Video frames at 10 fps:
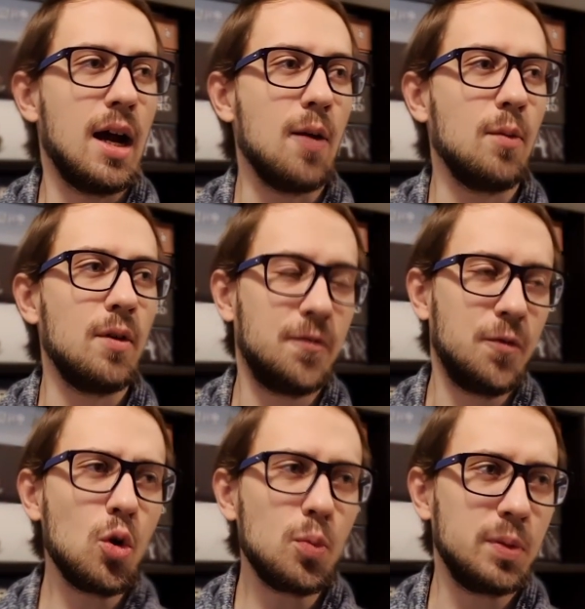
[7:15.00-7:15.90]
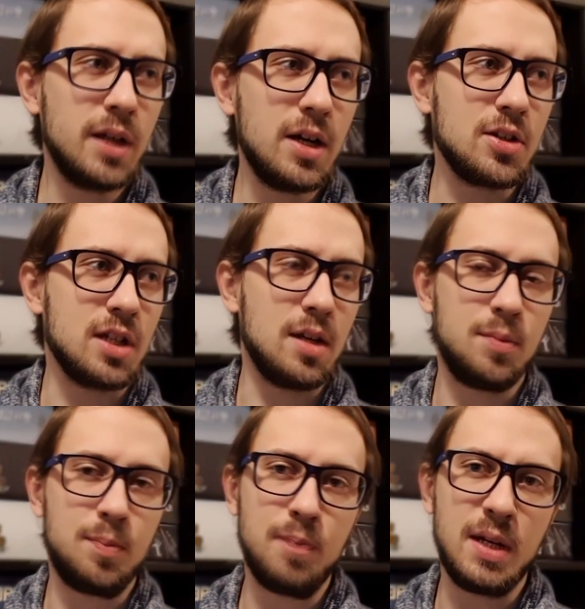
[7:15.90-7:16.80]
With 4 players
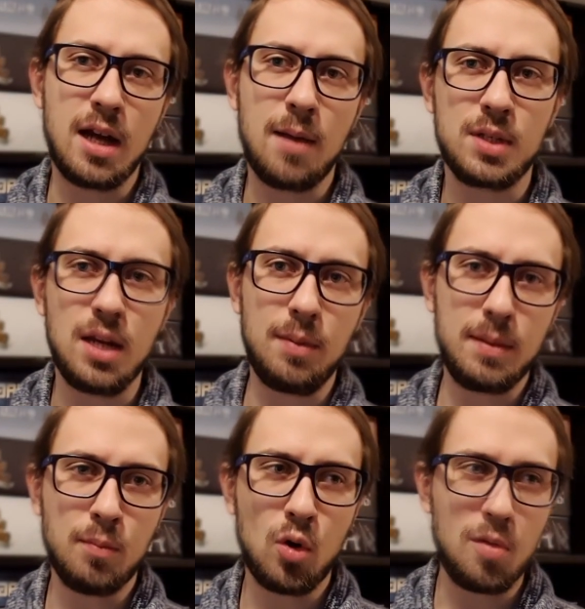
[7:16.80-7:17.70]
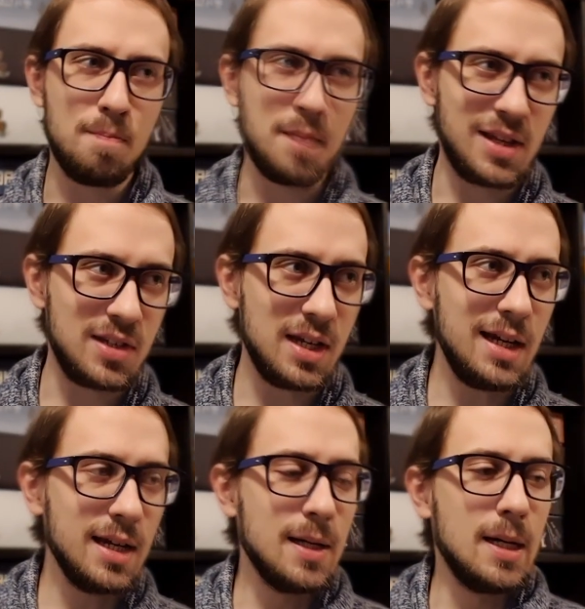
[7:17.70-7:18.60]
it becomes a little bit more
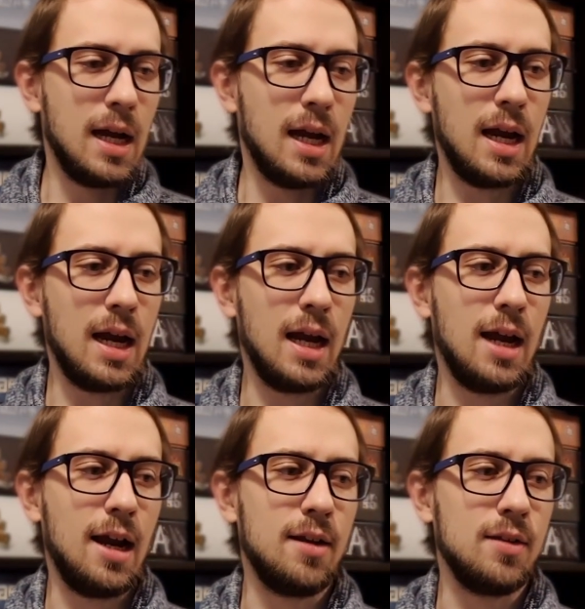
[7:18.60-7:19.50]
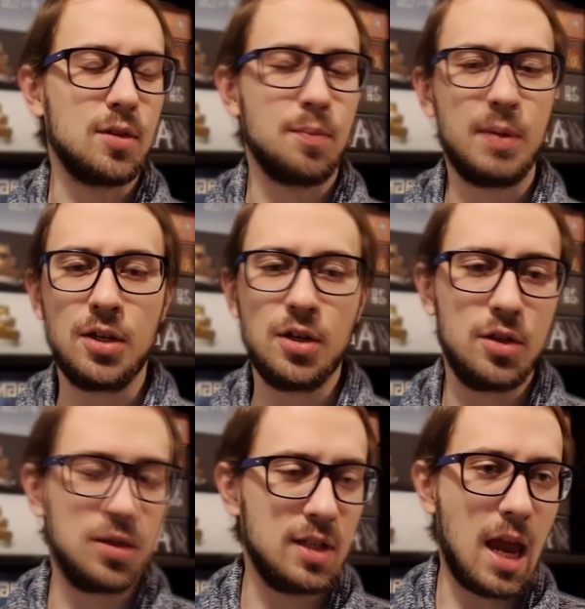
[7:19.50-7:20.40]
messy, and
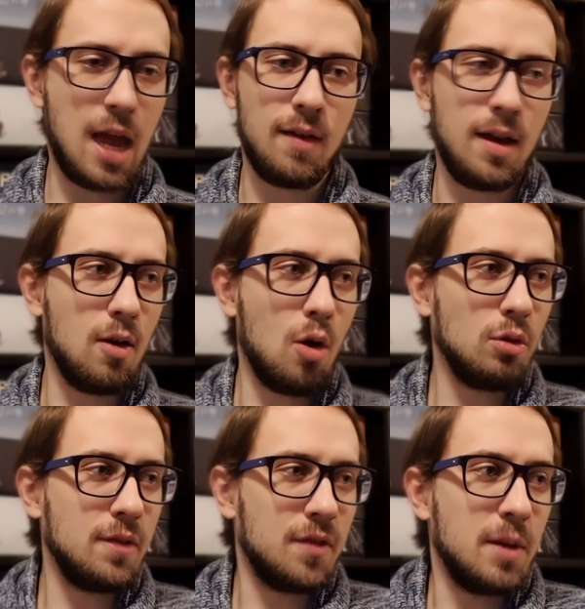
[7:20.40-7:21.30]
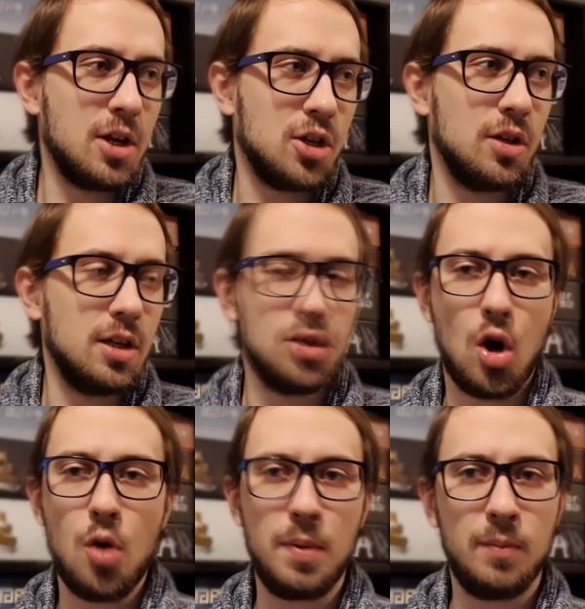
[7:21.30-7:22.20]
because all the information is
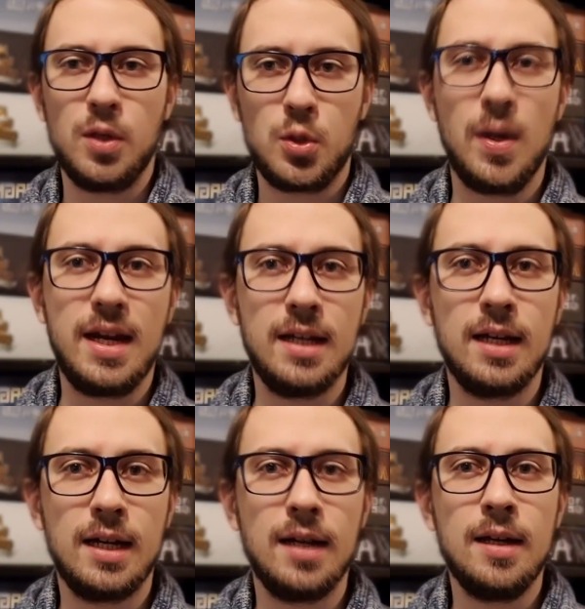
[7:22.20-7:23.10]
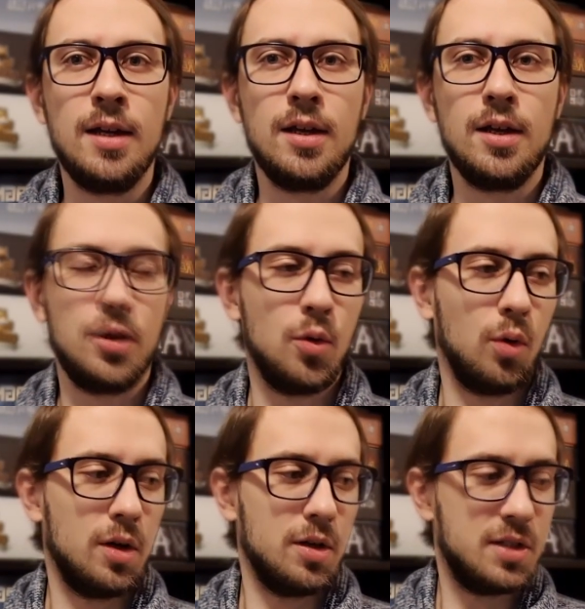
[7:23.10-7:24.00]
open between
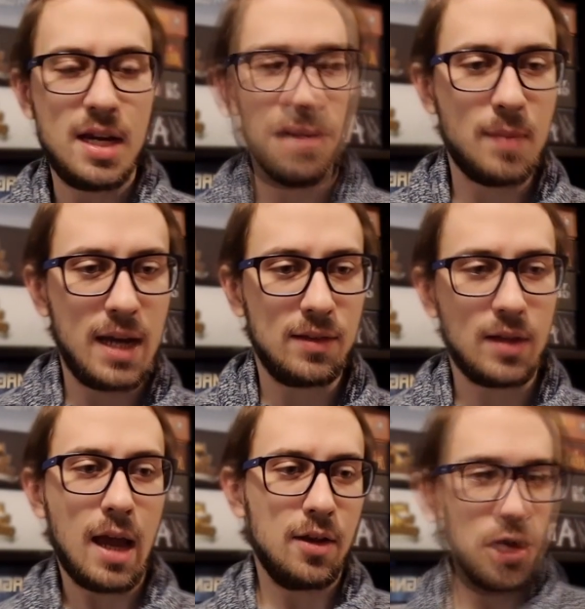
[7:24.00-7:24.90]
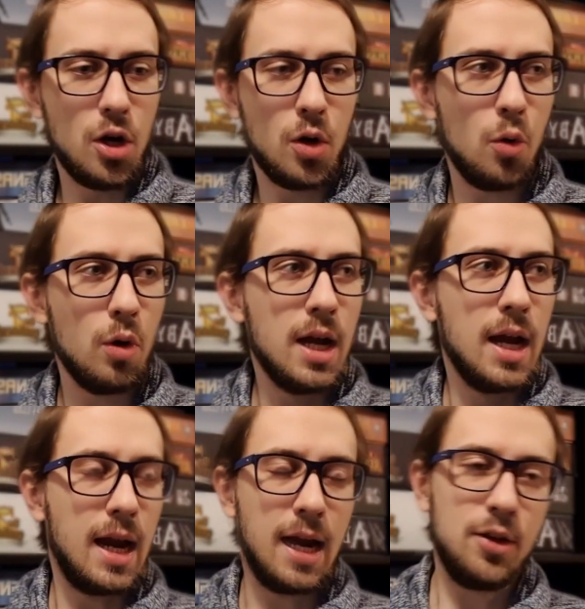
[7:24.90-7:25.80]
your teammate and
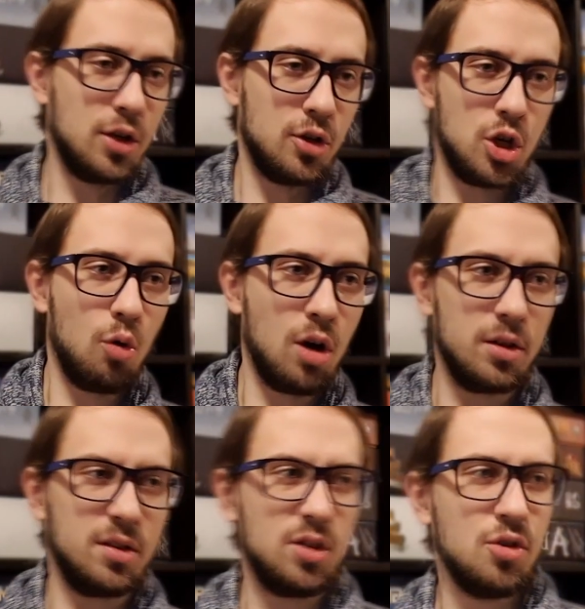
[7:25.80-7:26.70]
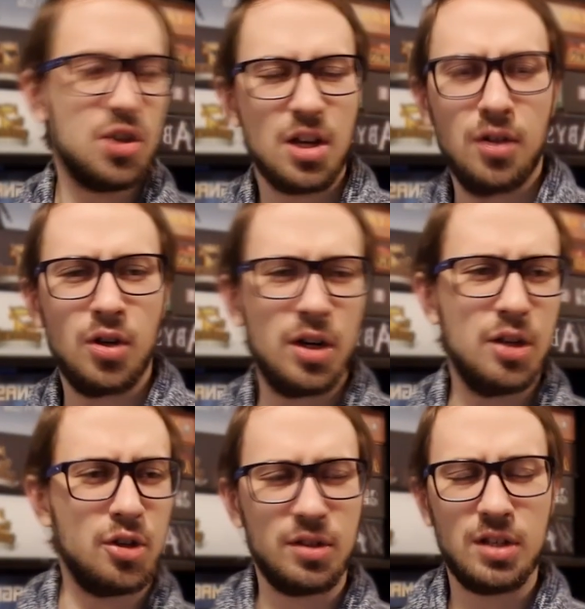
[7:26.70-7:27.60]
you can show cards to each other and
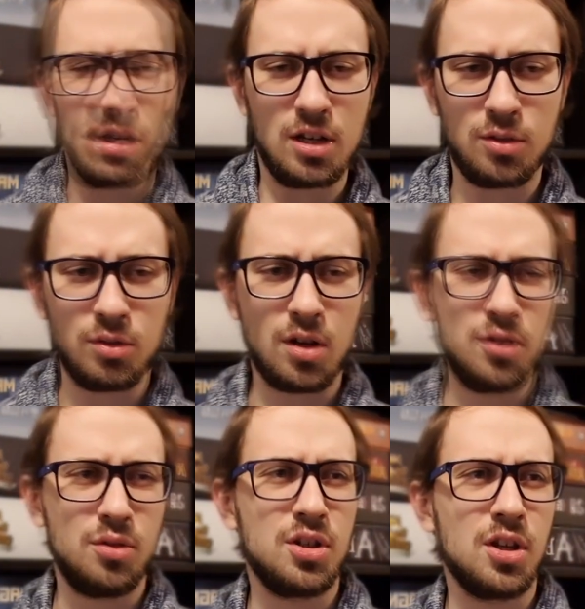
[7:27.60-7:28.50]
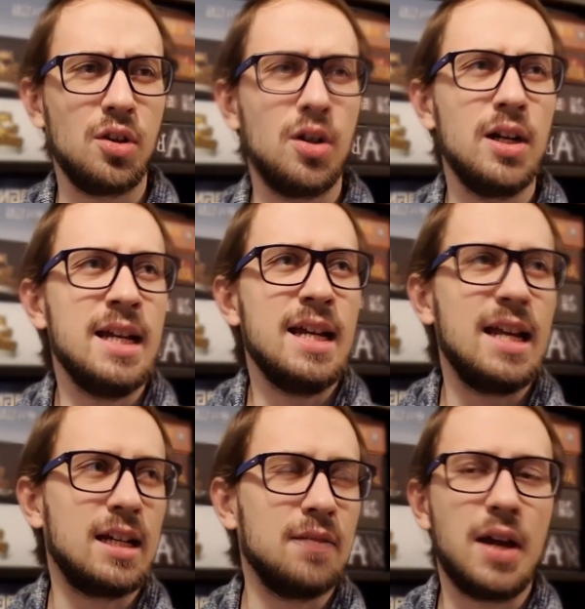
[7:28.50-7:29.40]
you can discuss those cards to each other,
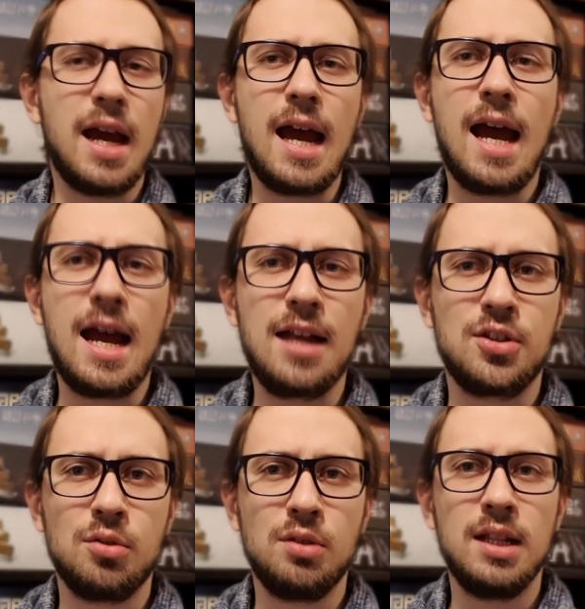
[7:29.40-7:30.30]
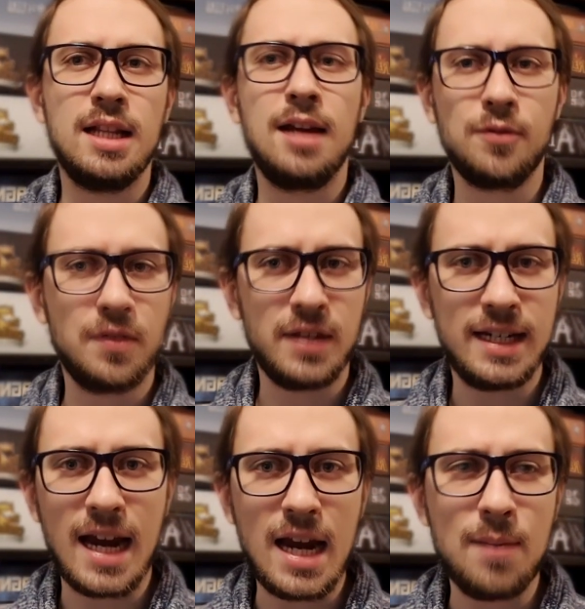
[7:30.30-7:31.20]
it kind of adds to the length of the
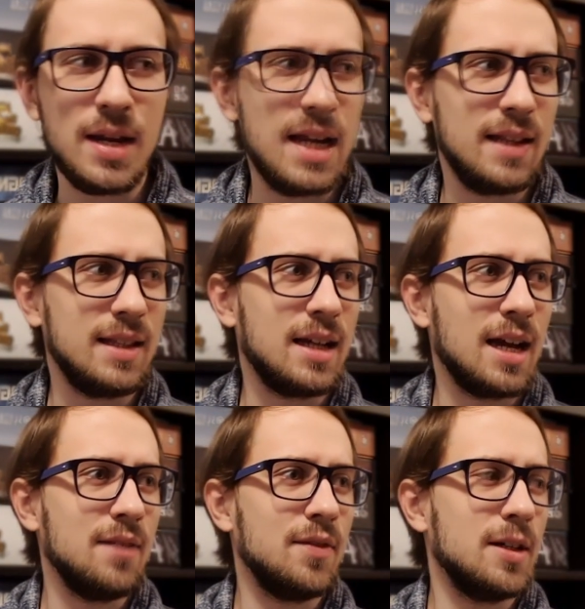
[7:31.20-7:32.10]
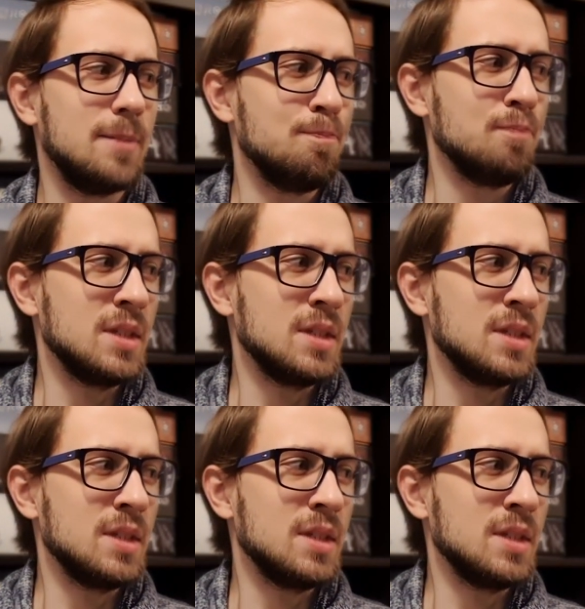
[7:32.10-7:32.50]
game. It kind of